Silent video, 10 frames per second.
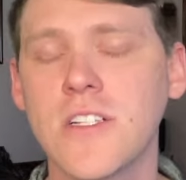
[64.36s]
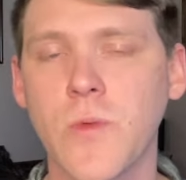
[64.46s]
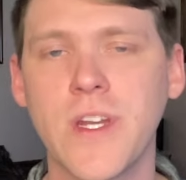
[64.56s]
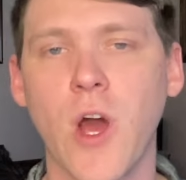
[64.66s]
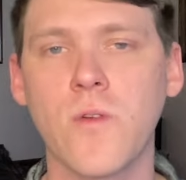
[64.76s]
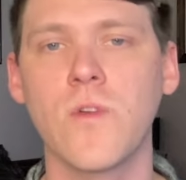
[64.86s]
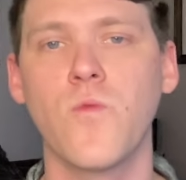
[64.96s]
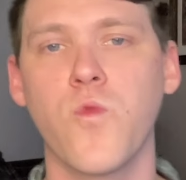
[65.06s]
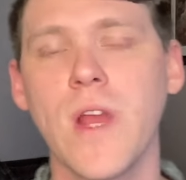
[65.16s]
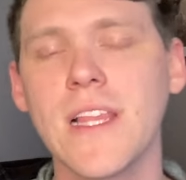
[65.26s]
So we
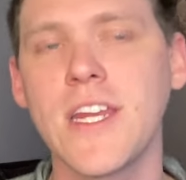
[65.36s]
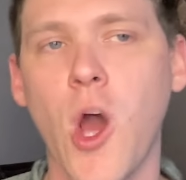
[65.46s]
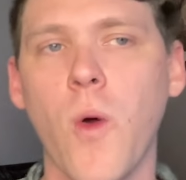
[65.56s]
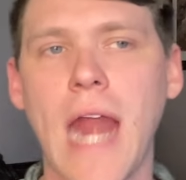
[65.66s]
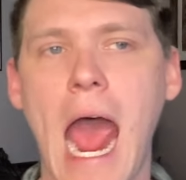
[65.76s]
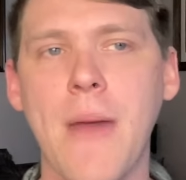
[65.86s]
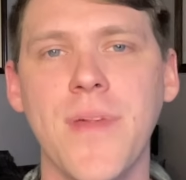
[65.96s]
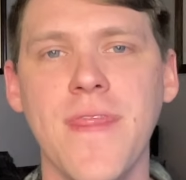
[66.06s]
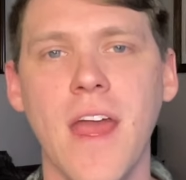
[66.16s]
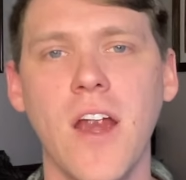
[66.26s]
don't really know what
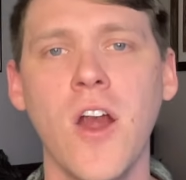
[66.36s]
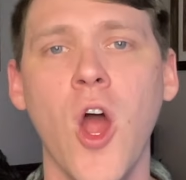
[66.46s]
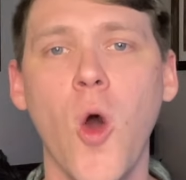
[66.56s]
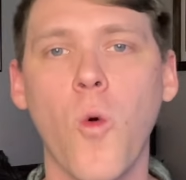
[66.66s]
happened there.